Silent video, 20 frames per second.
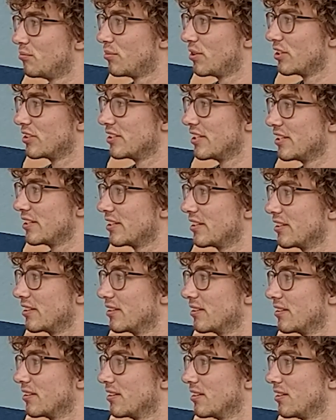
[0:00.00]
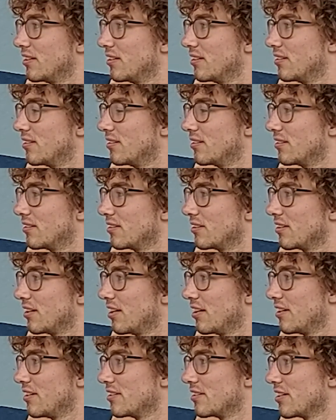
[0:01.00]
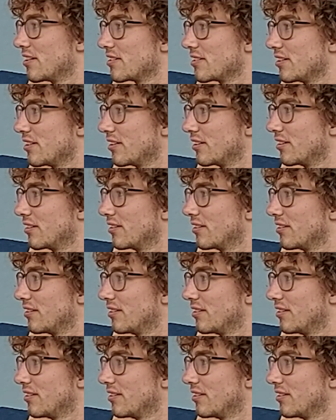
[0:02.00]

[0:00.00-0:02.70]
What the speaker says: partaking in ingesting